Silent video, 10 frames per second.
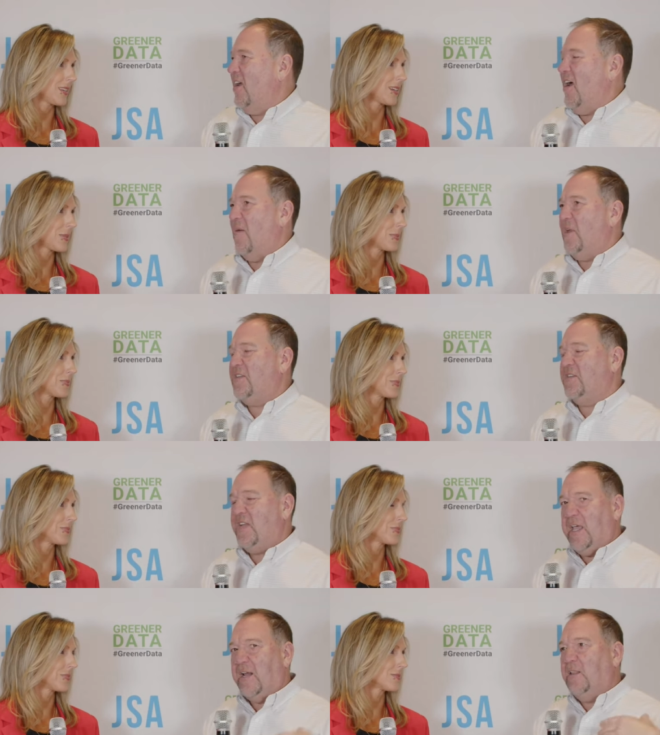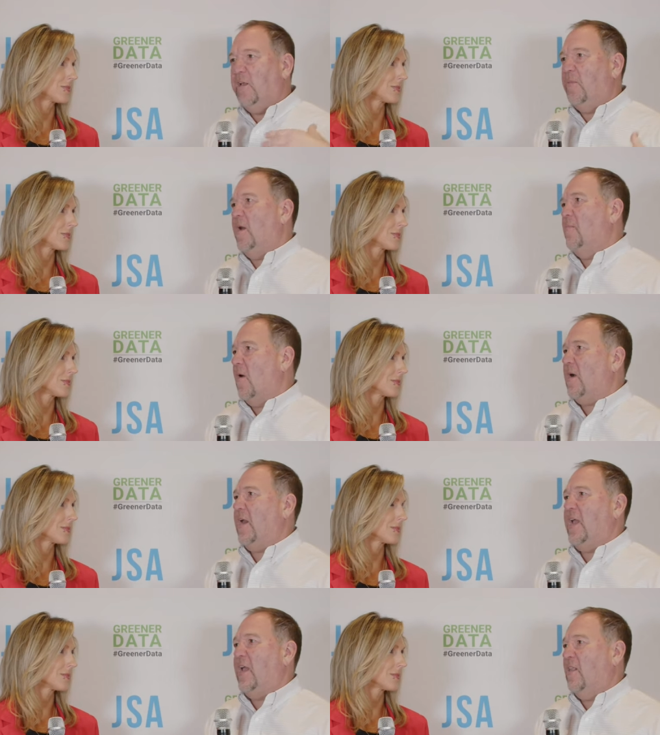Speaker 1: Um, it's just taken a little bit of
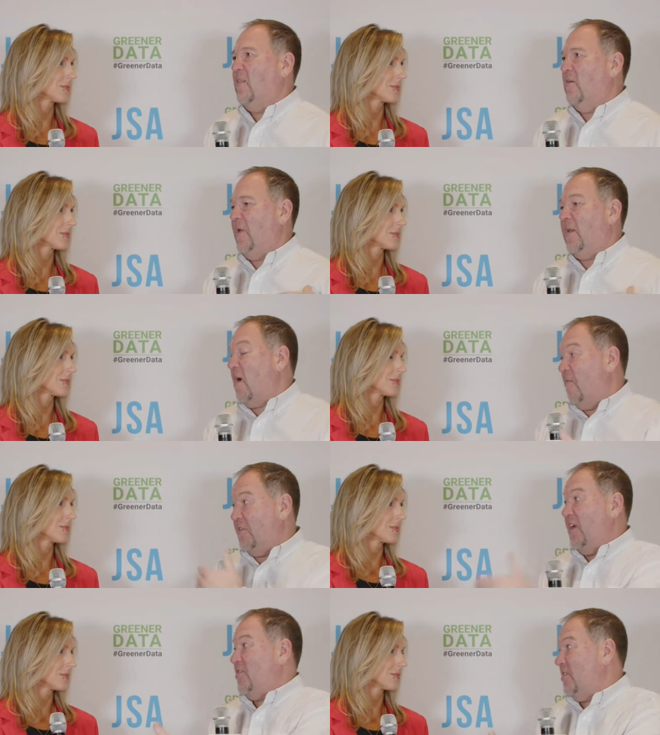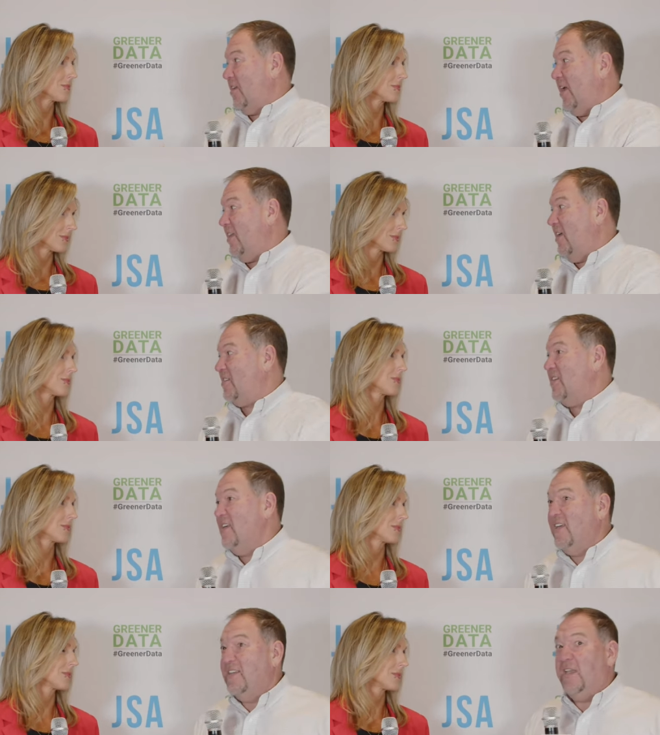marketing and a little bit of conversations like this
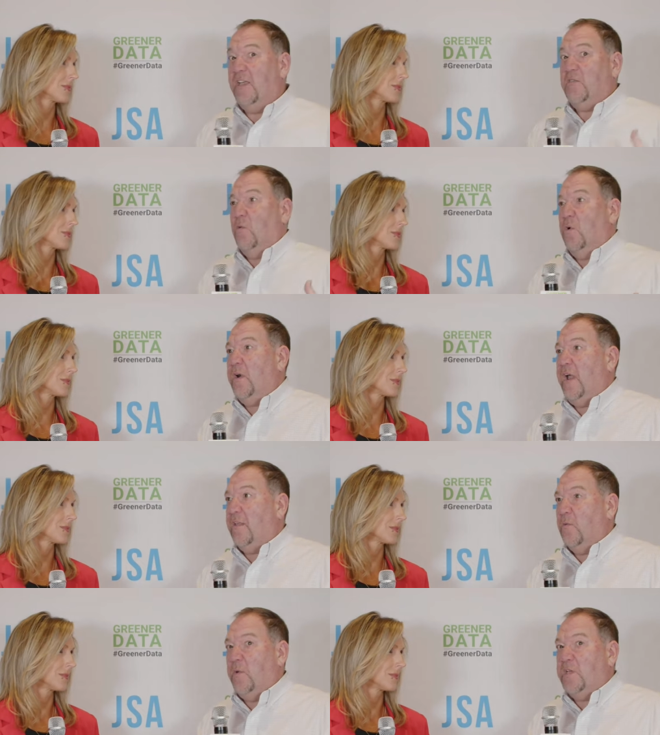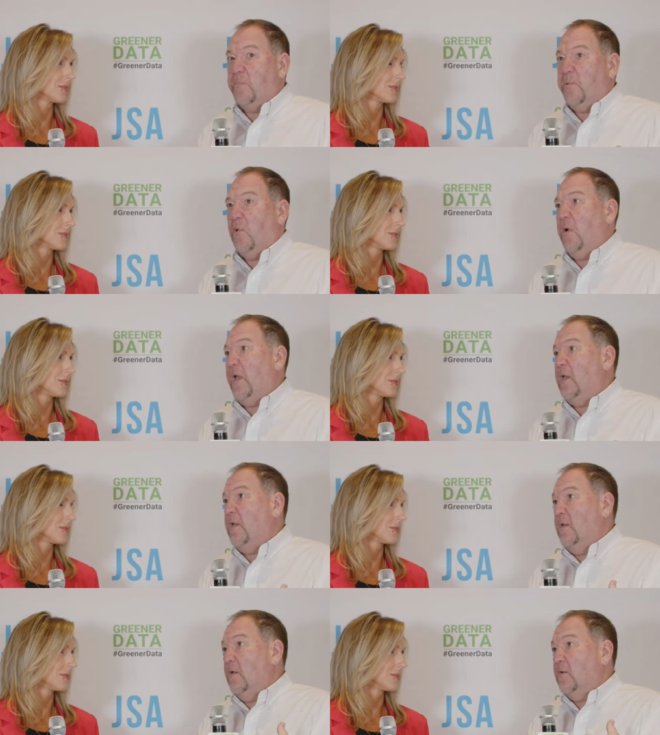to get the word out that we deploy
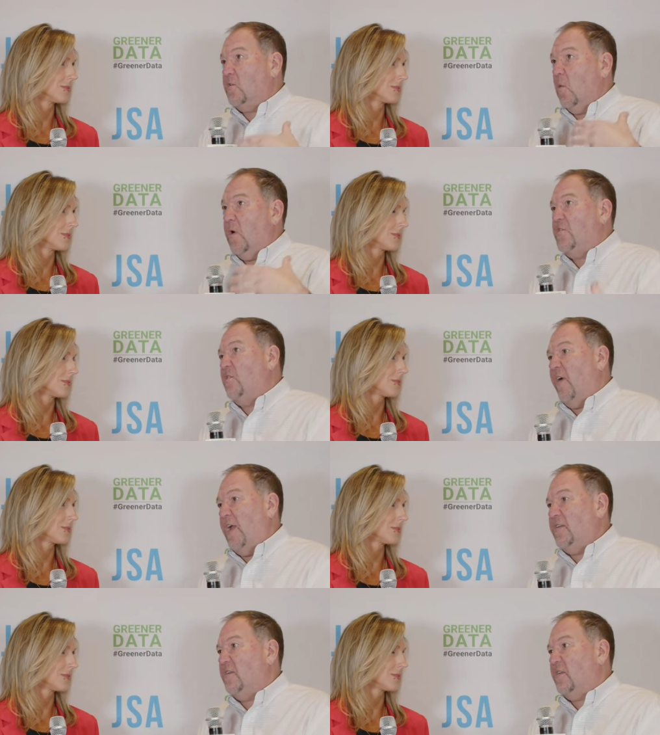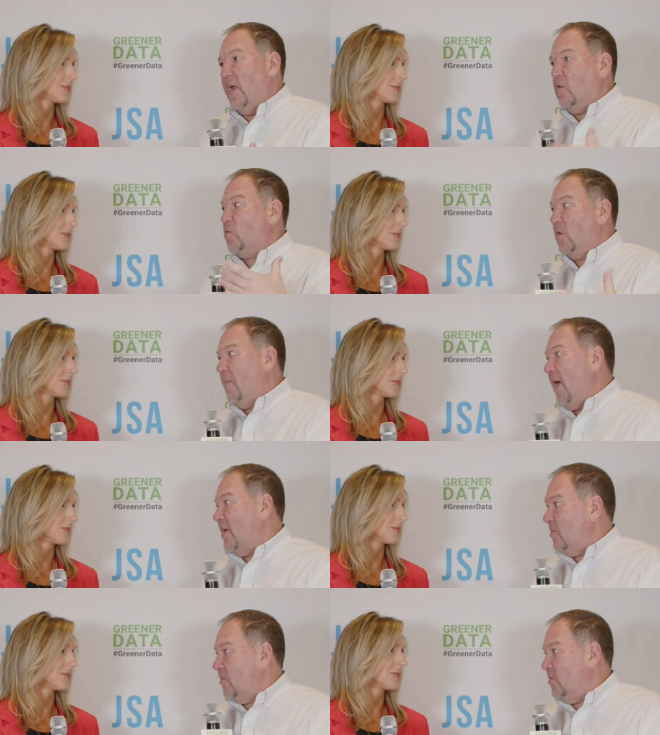storage devices like
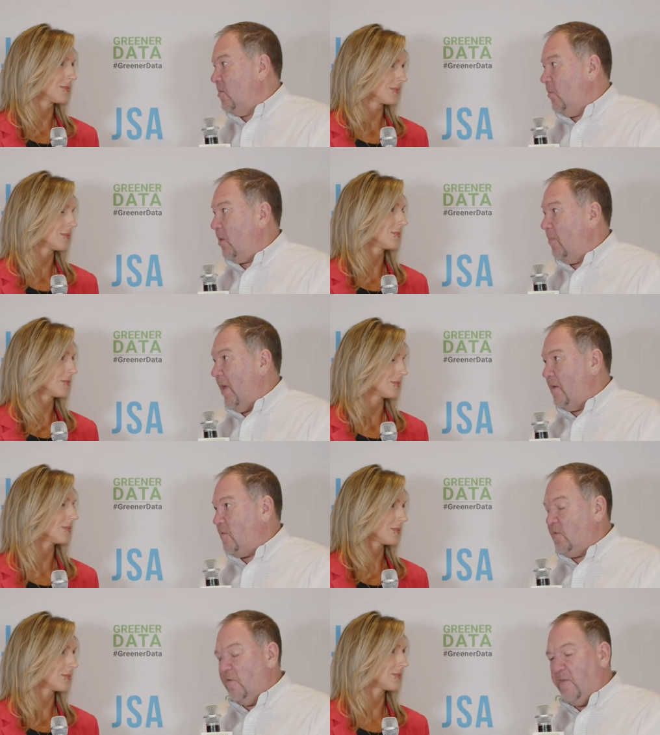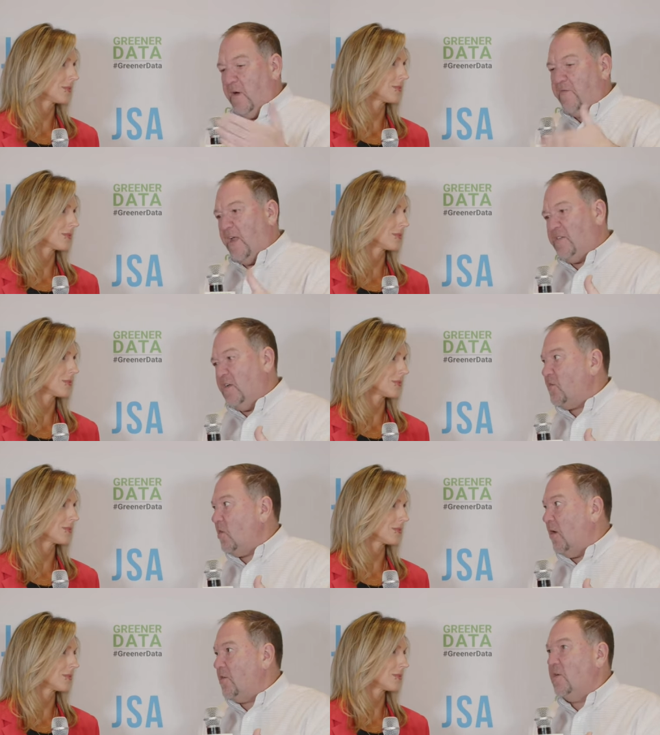ultracapacitors and supercapacitors, so very fast
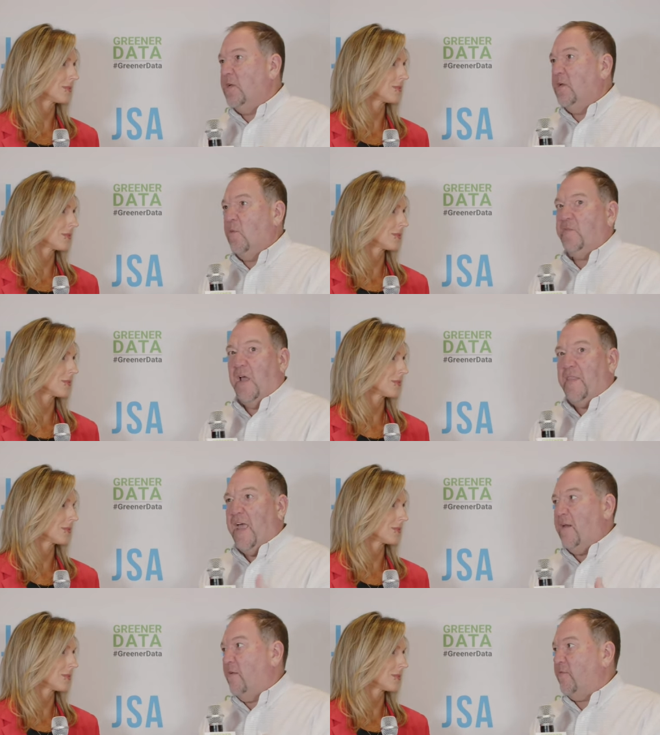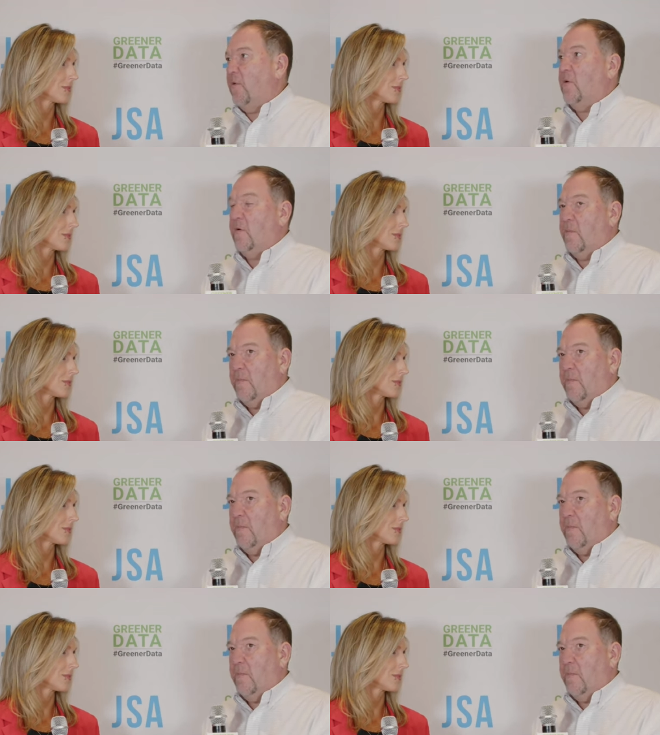discharge. We've done that for